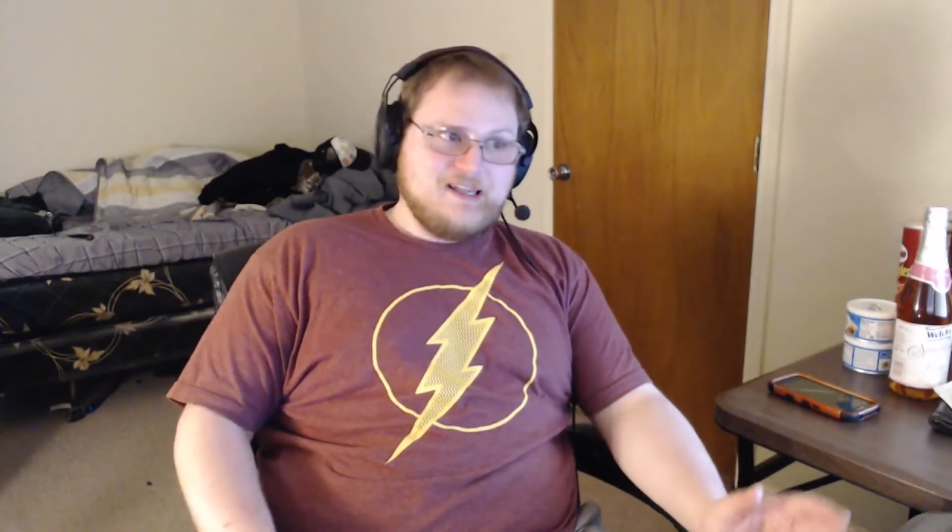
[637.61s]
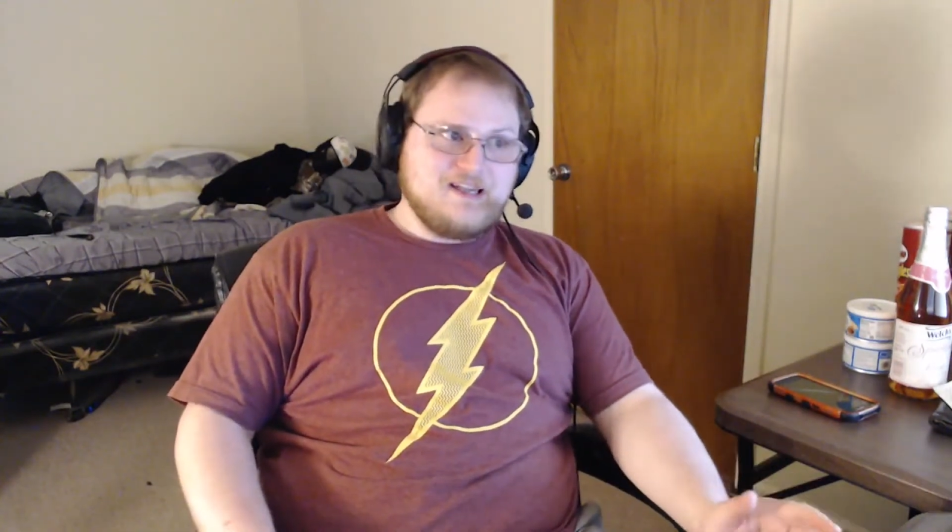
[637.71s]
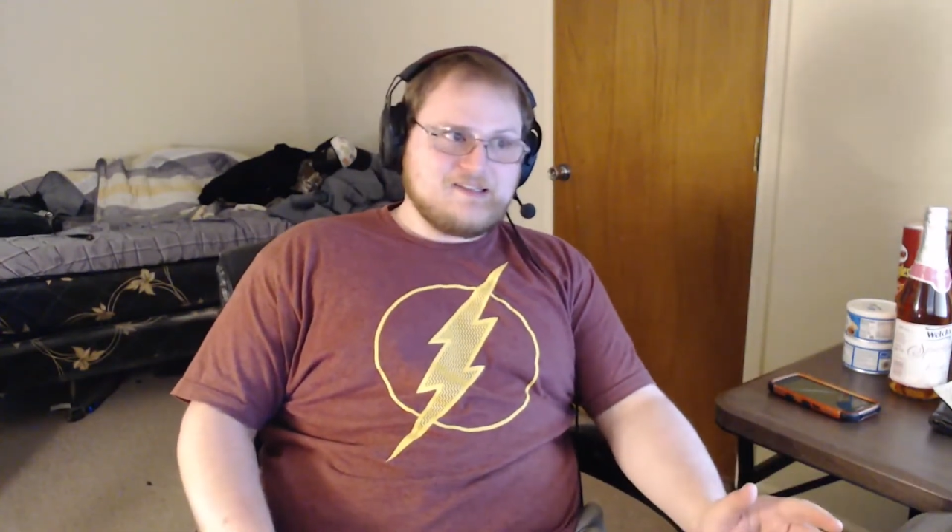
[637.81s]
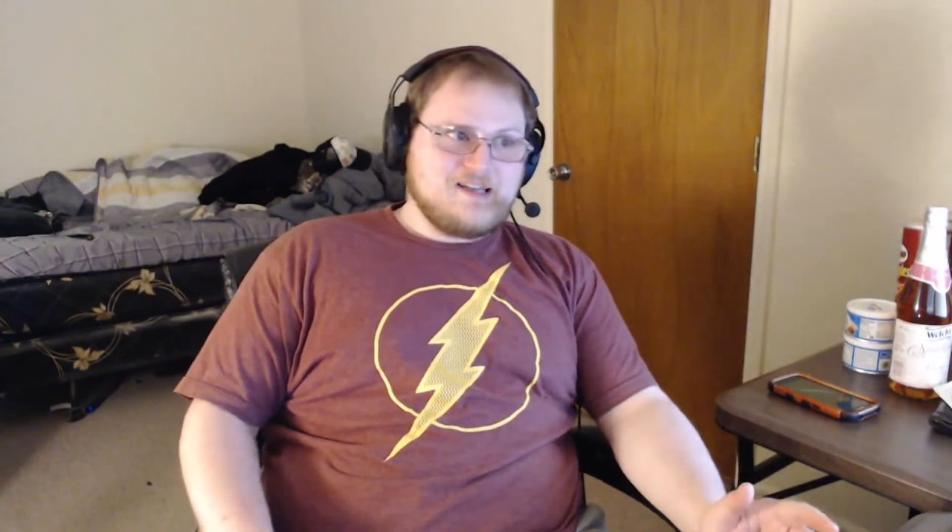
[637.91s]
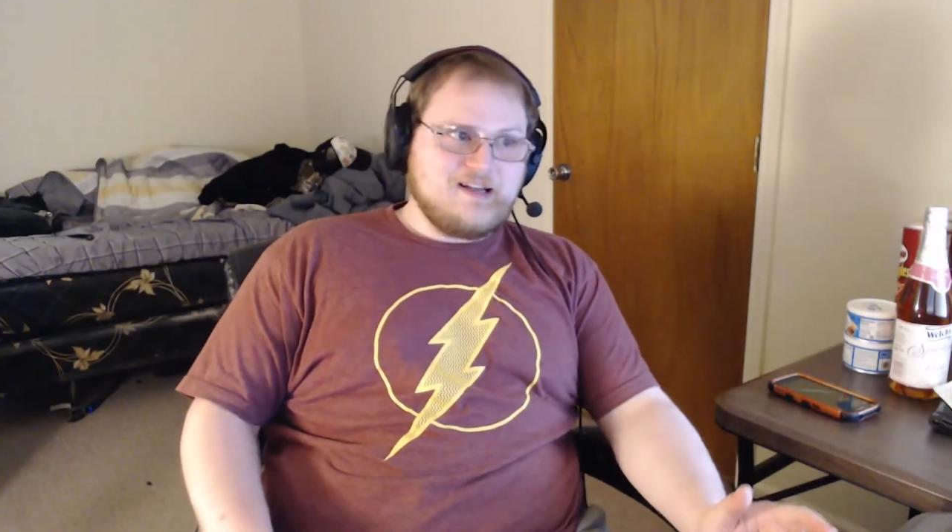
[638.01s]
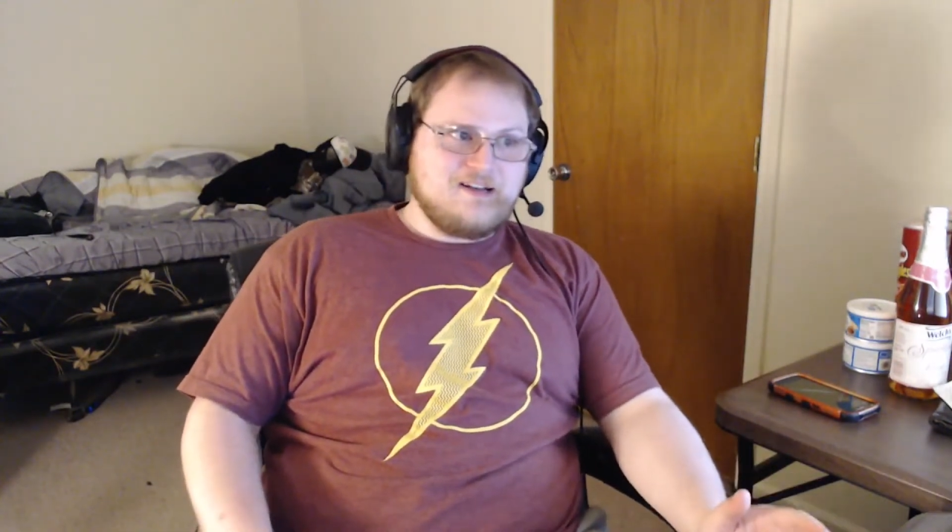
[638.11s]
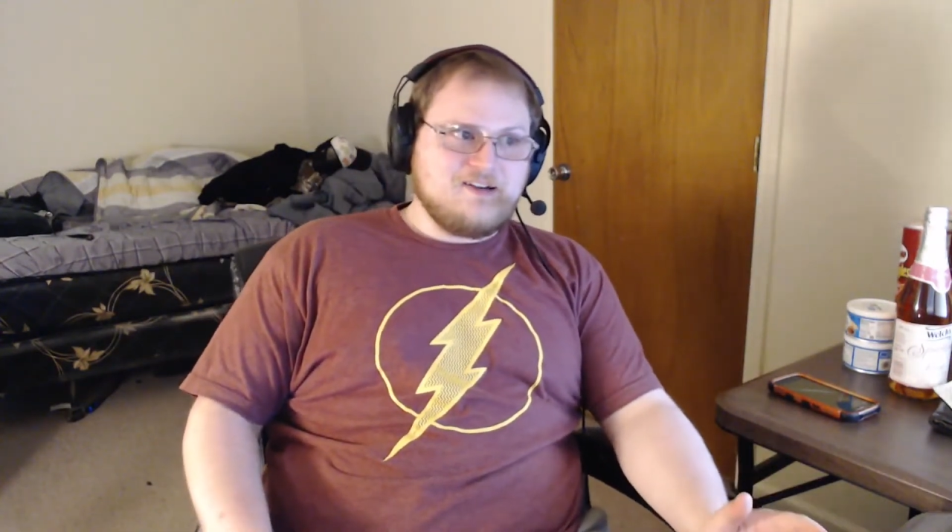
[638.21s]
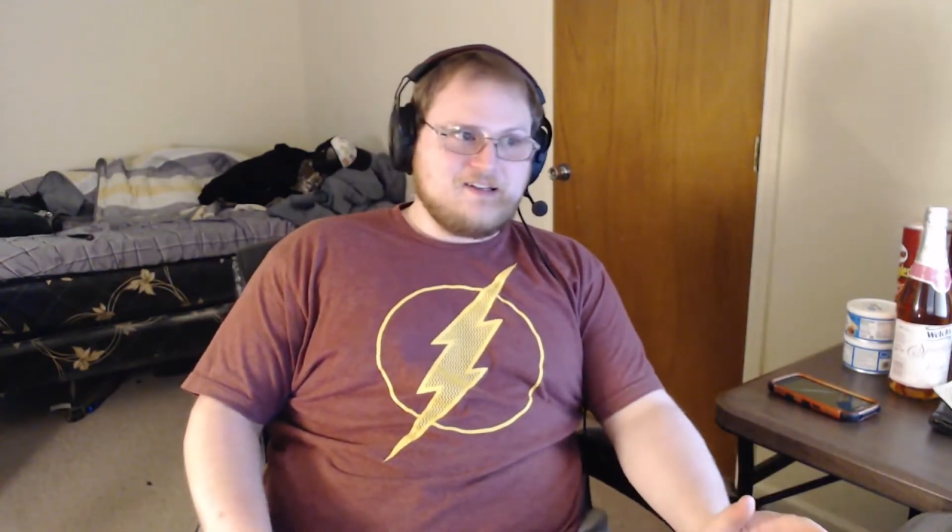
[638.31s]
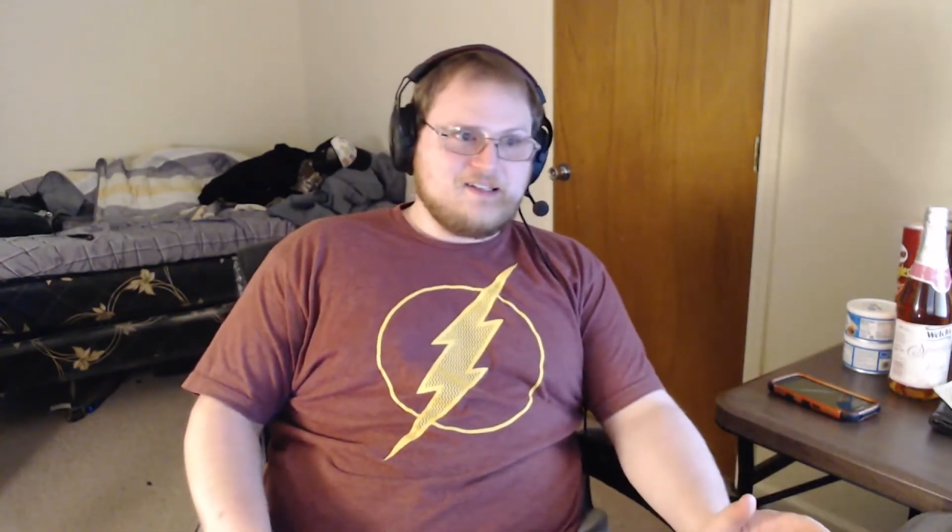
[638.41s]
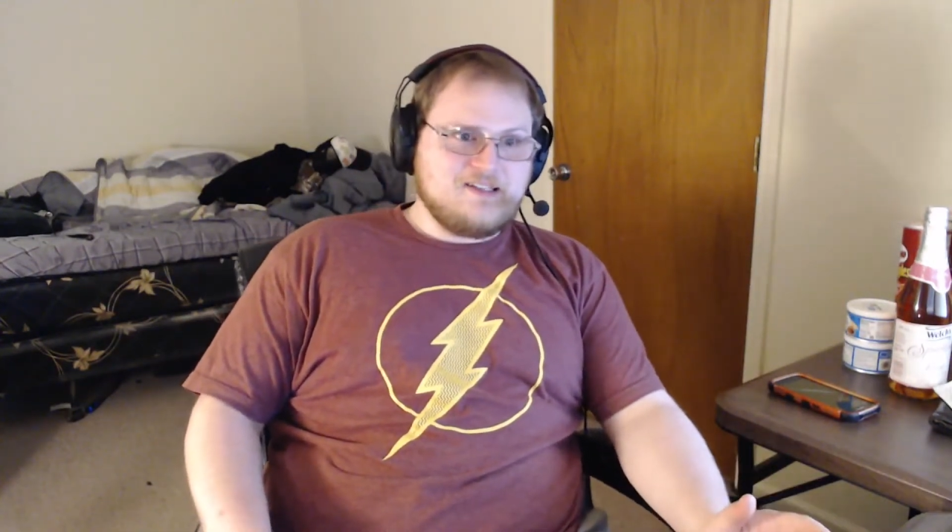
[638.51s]
outside
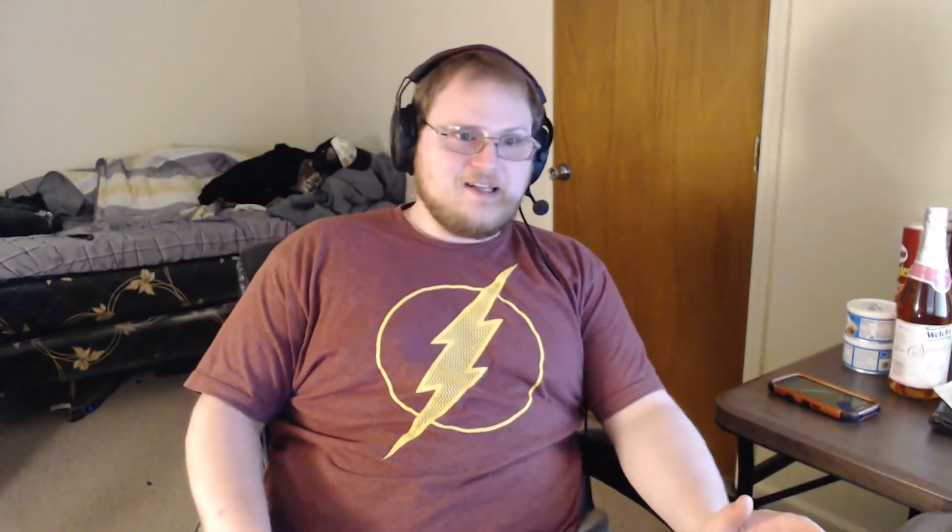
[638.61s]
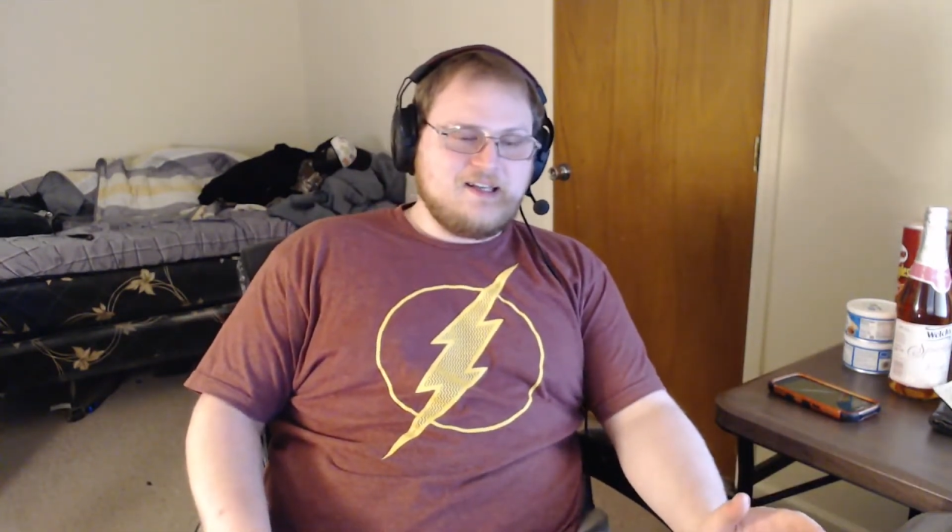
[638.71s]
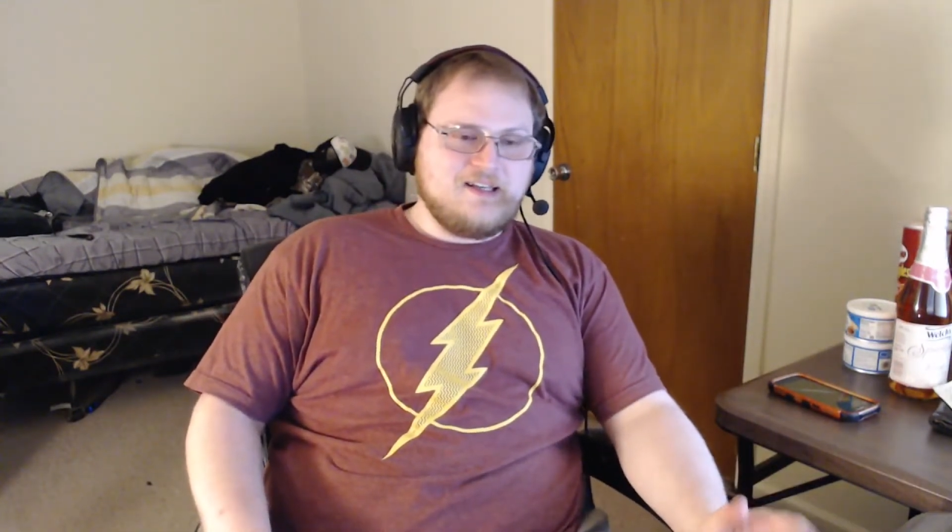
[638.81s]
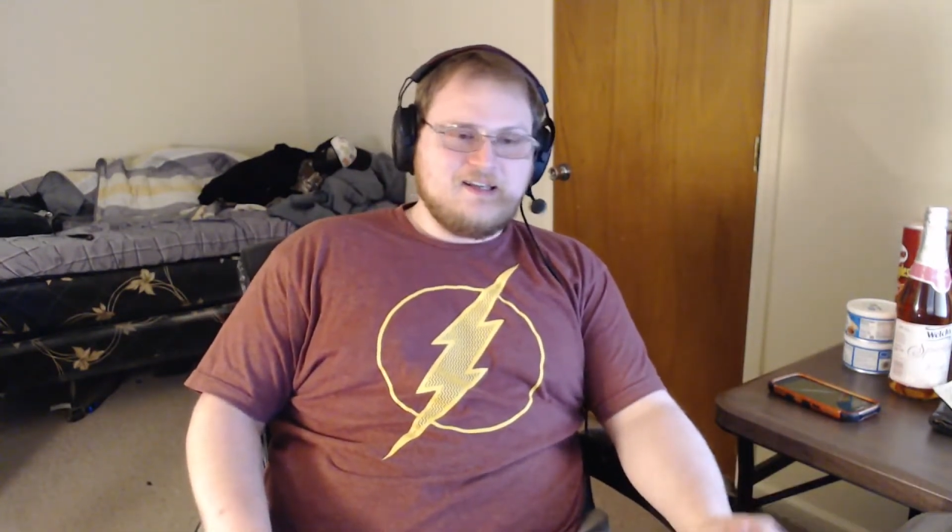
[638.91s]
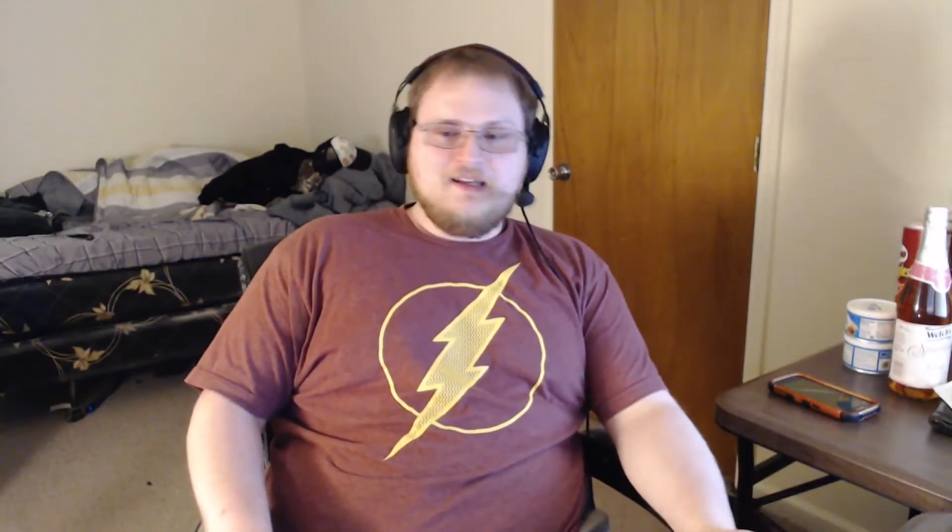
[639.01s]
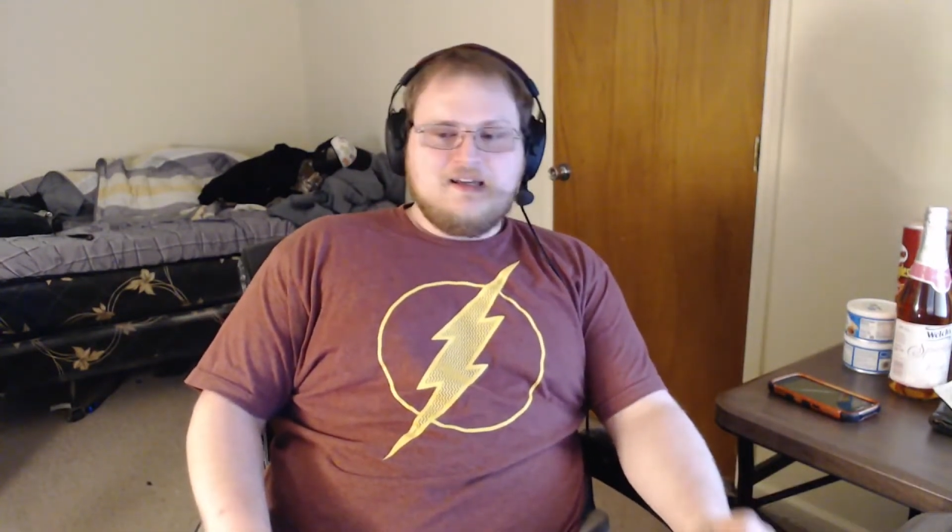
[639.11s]
here in Kentucky.